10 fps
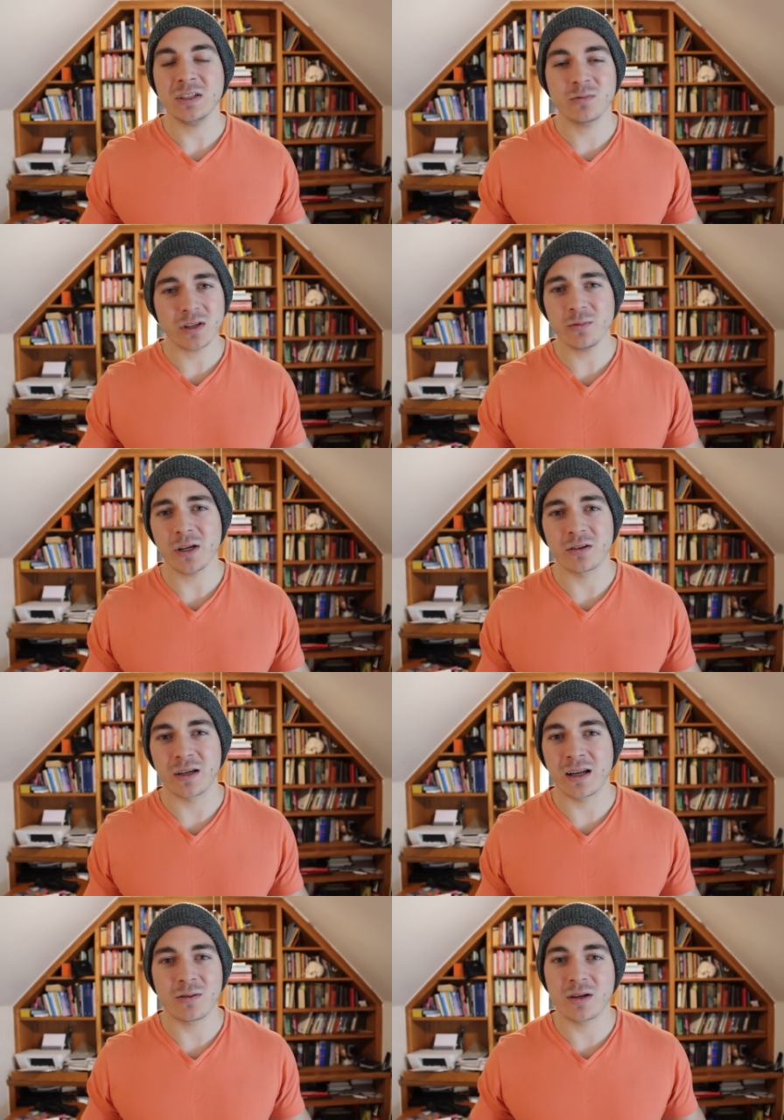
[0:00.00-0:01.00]
Really weird.
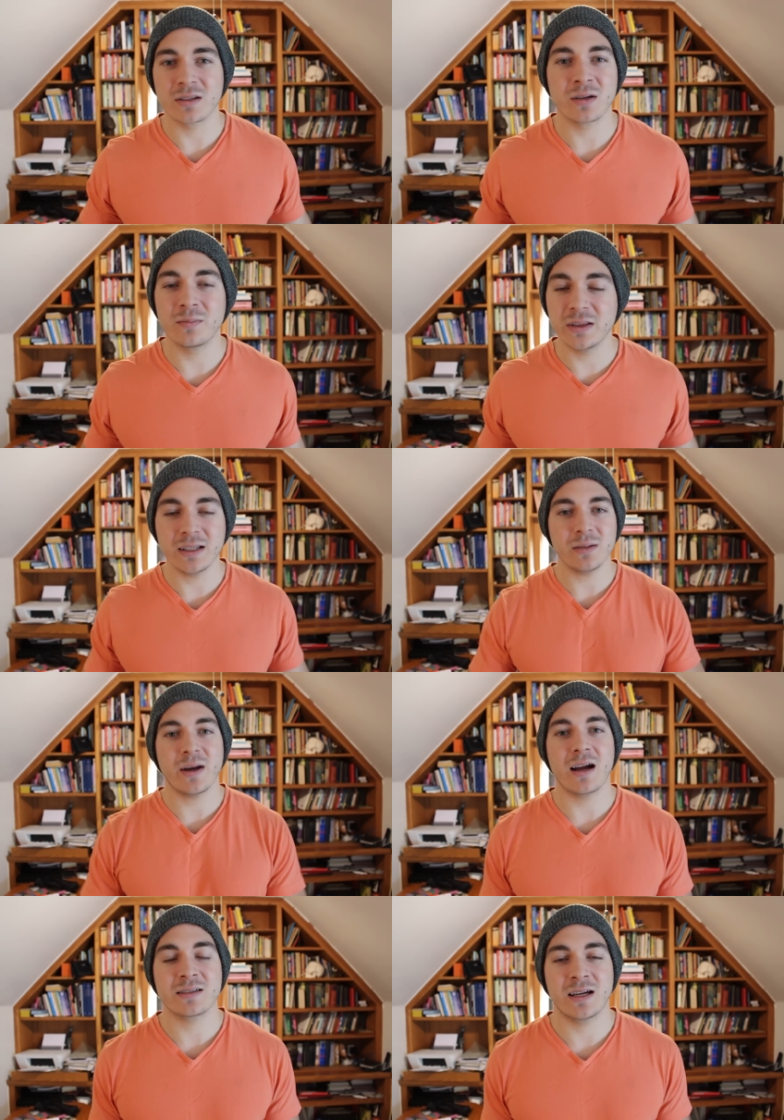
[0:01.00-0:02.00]
And I went completely
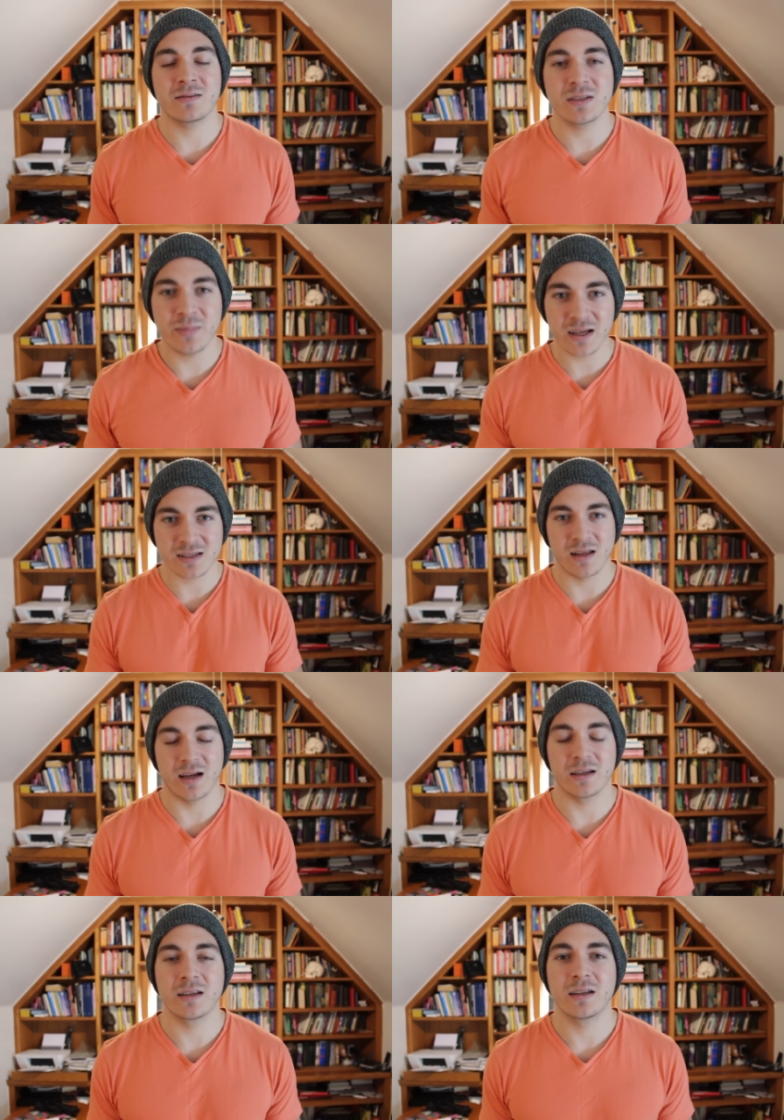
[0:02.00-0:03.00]
back down to baseline.